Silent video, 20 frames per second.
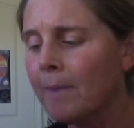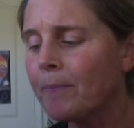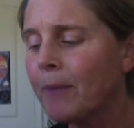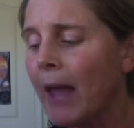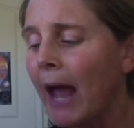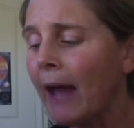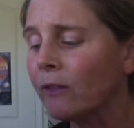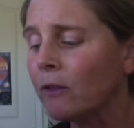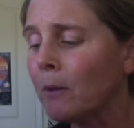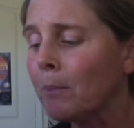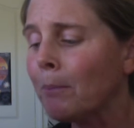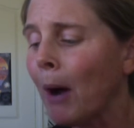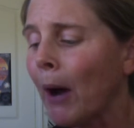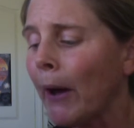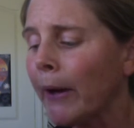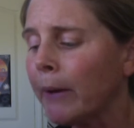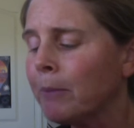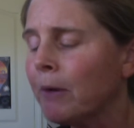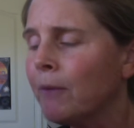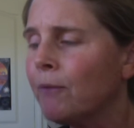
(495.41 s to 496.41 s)
At the
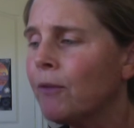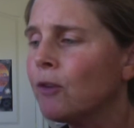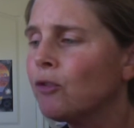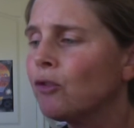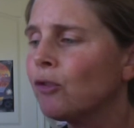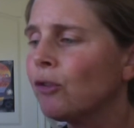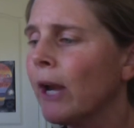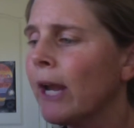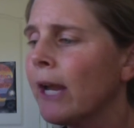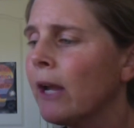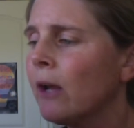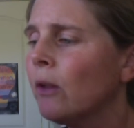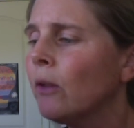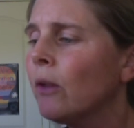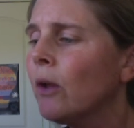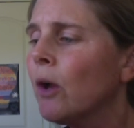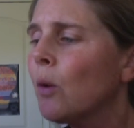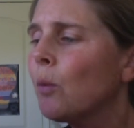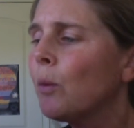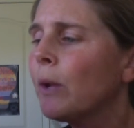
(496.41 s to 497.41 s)
bottom of the trail,
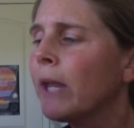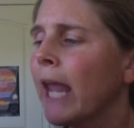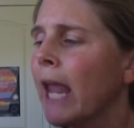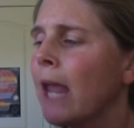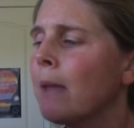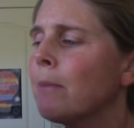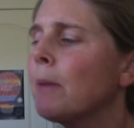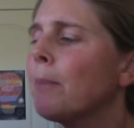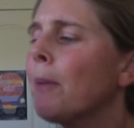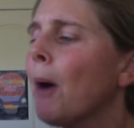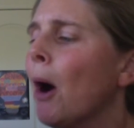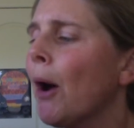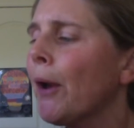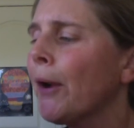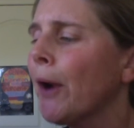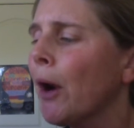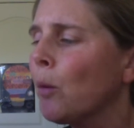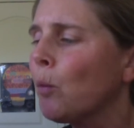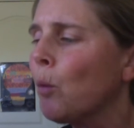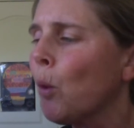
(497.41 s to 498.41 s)
we came upon
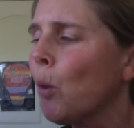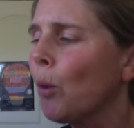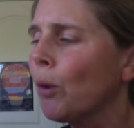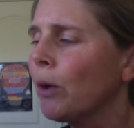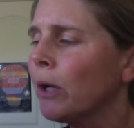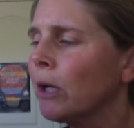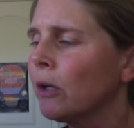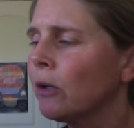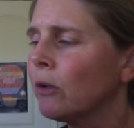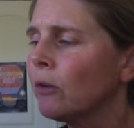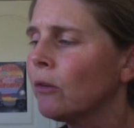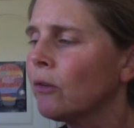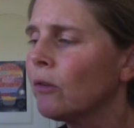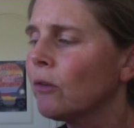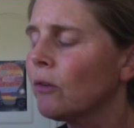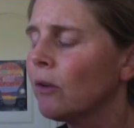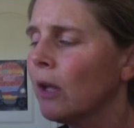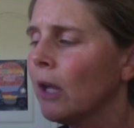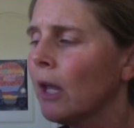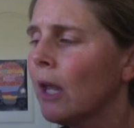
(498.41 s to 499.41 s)
our warriors.
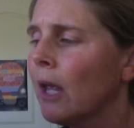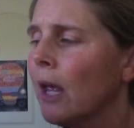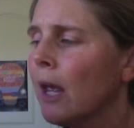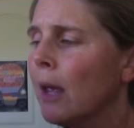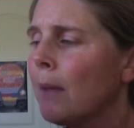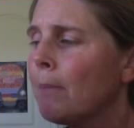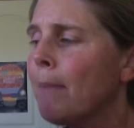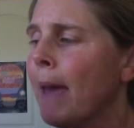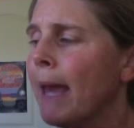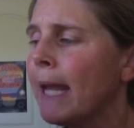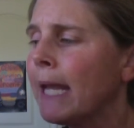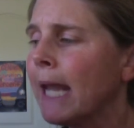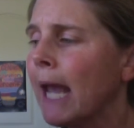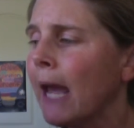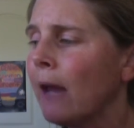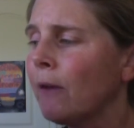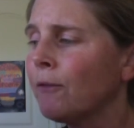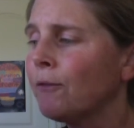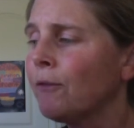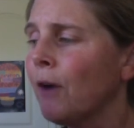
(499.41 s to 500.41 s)
Many
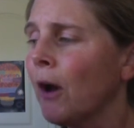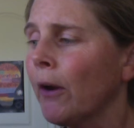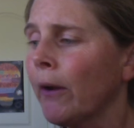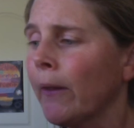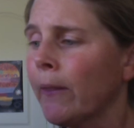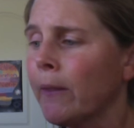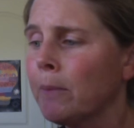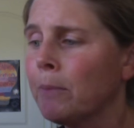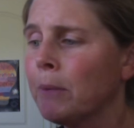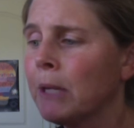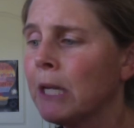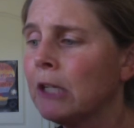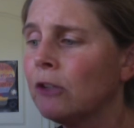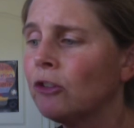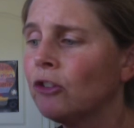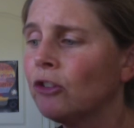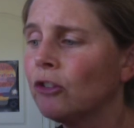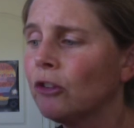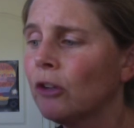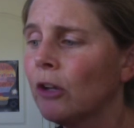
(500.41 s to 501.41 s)
had fought on the
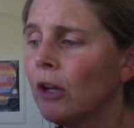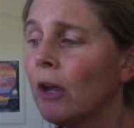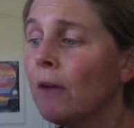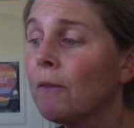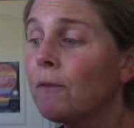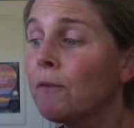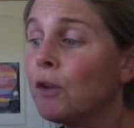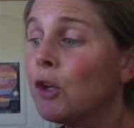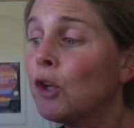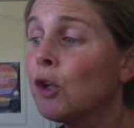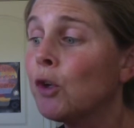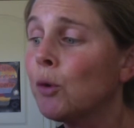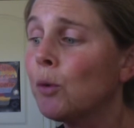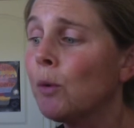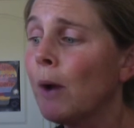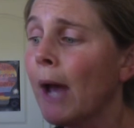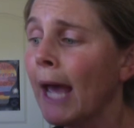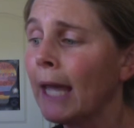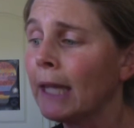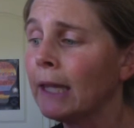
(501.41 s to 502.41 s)
beach. Few
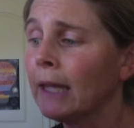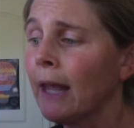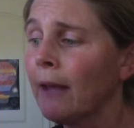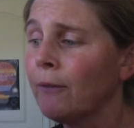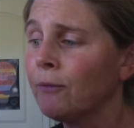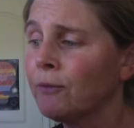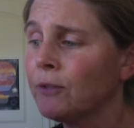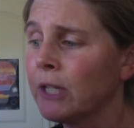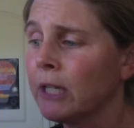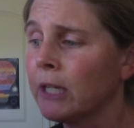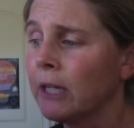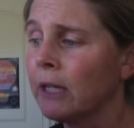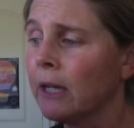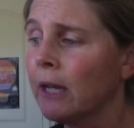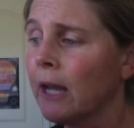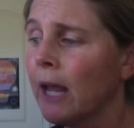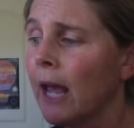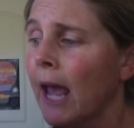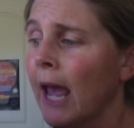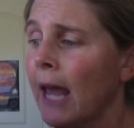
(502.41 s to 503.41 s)
had left it,
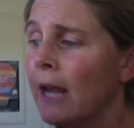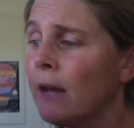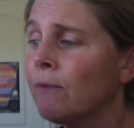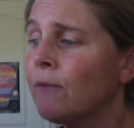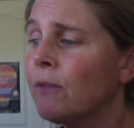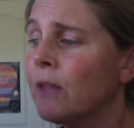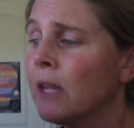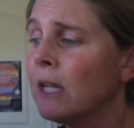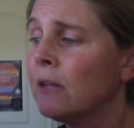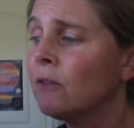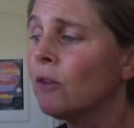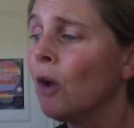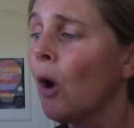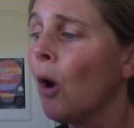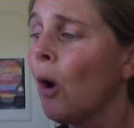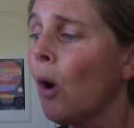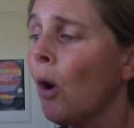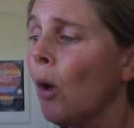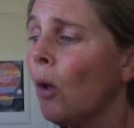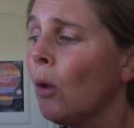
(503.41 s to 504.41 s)
and of these
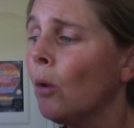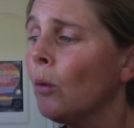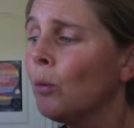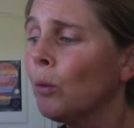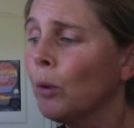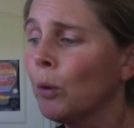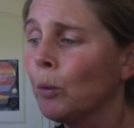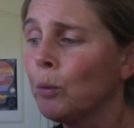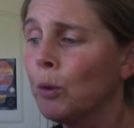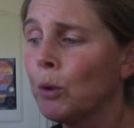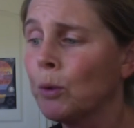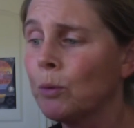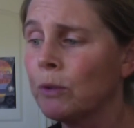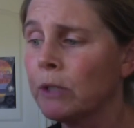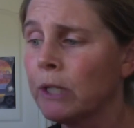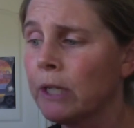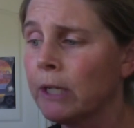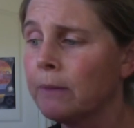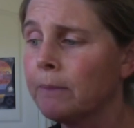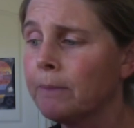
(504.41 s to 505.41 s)
all were
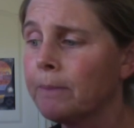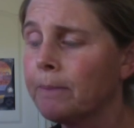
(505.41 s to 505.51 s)
wounded.